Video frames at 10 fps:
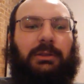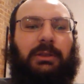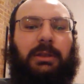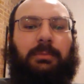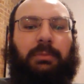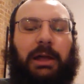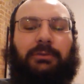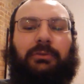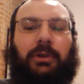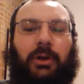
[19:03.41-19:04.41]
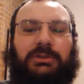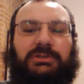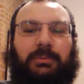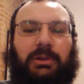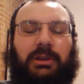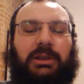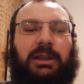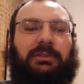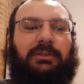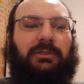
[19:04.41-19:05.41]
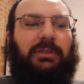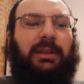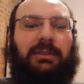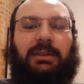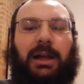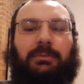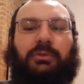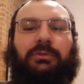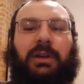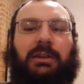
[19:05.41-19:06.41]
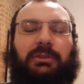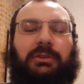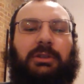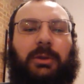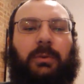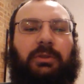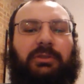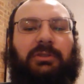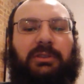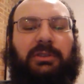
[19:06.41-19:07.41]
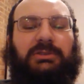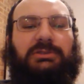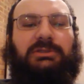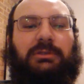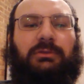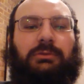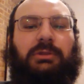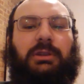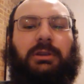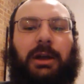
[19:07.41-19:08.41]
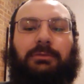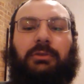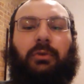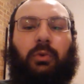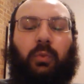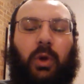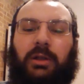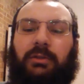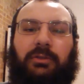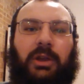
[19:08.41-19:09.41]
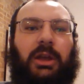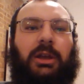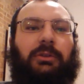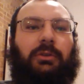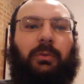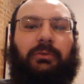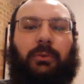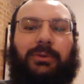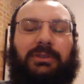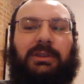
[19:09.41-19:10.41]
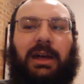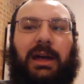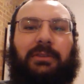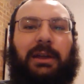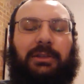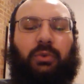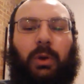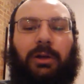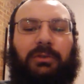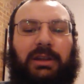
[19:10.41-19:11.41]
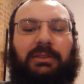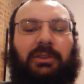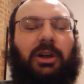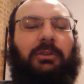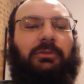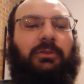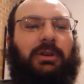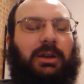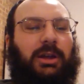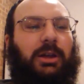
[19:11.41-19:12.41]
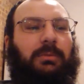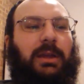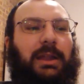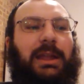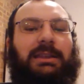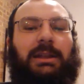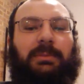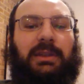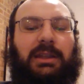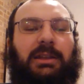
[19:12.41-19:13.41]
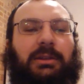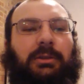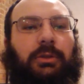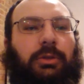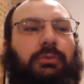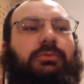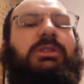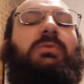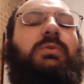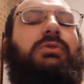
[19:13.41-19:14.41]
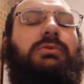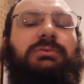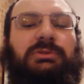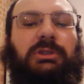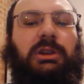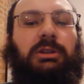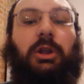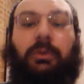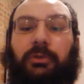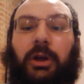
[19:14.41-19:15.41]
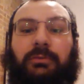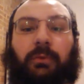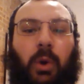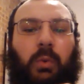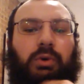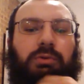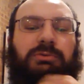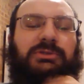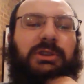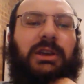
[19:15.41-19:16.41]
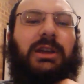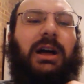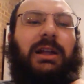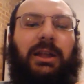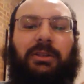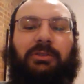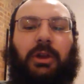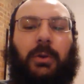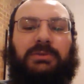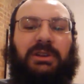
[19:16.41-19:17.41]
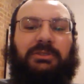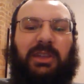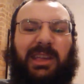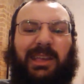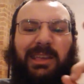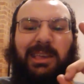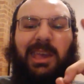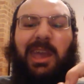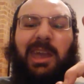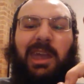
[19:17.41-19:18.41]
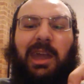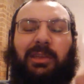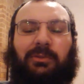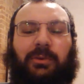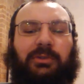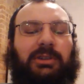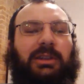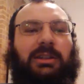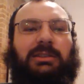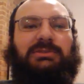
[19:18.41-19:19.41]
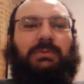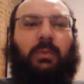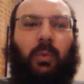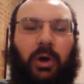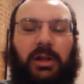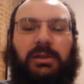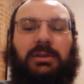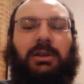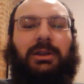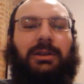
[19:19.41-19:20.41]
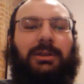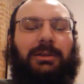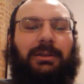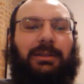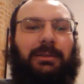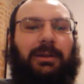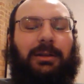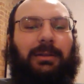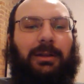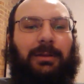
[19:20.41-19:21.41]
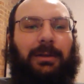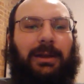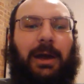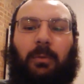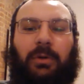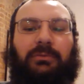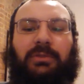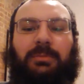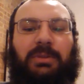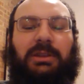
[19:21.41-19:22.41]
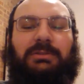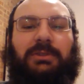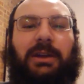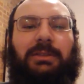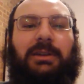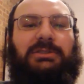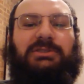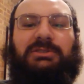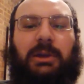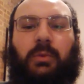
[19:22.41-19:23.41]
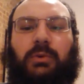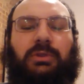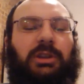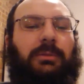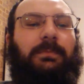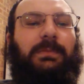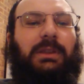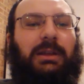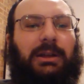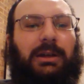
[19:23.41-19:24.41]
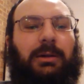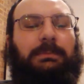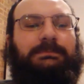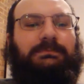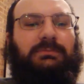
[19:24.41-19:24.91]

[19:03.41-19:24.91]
the Black Vale Archer's ability, and since they did not move that turn and they were within 6 inches of Dune here, I re-rolled 1s. So with 14 guys, I got 12 hits off um, and ended up getting 3 wounds. No, sorry, 4 wounds on Elessar, which I was like, yeah. So he's going to get at least one. Uh, I got one VP right there just because I wounded him. Um,